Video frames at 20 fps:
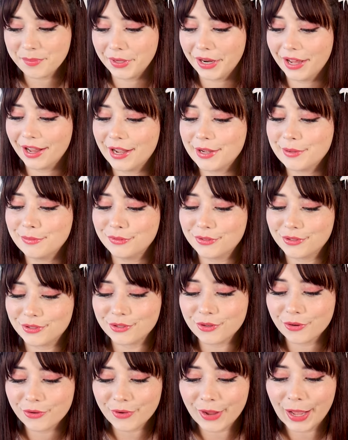but I'm
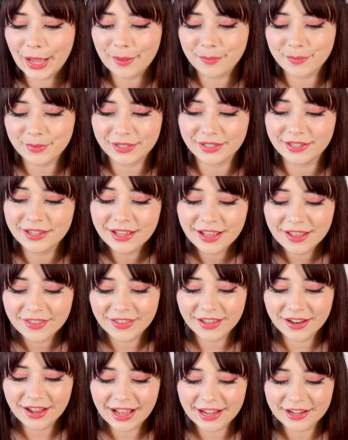so happy
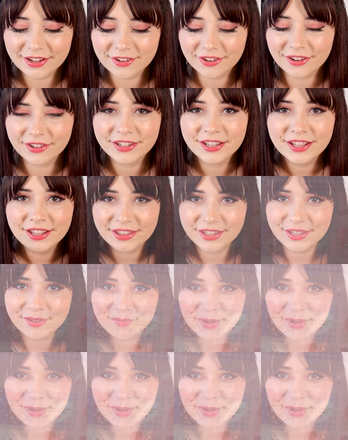that I got the